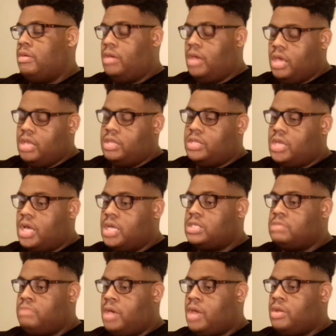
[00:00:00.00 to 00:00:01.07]
It
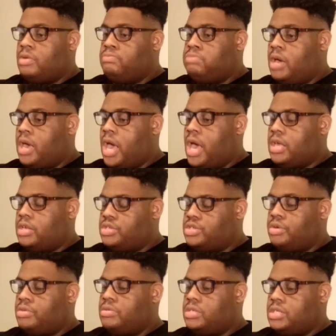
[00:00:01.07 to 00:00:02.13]
does matter, but at
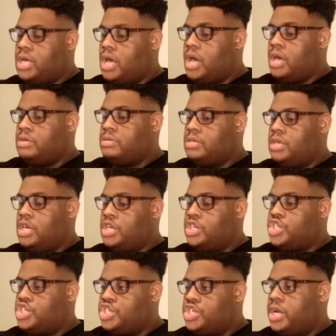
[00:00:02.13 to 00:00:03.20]
certain times it
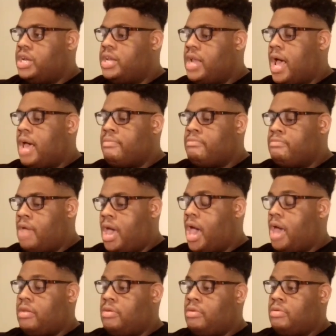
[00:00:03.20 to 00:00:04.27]
should not
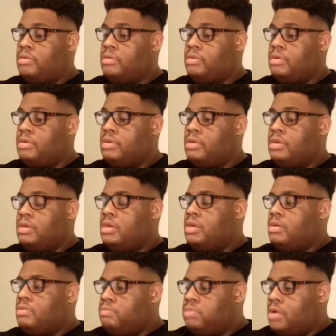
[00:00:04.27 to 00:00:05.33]
matter.
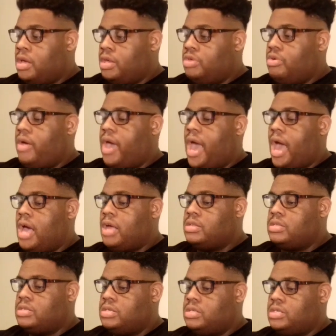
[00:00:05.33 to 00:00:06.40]
But you
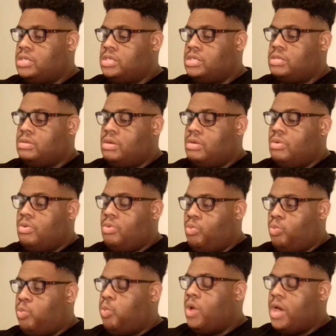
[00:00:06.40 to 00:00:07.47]
have to just
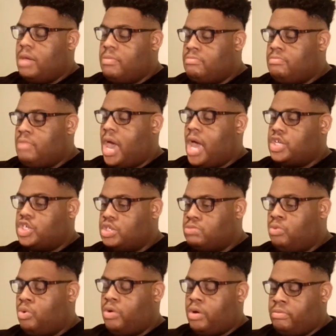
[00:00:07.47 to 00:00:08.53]
win matches
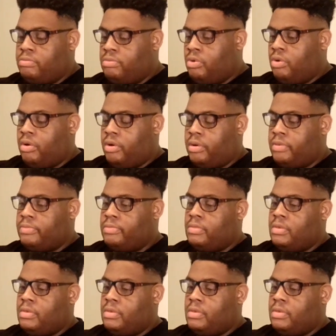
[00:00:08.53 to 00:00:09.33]
more and more.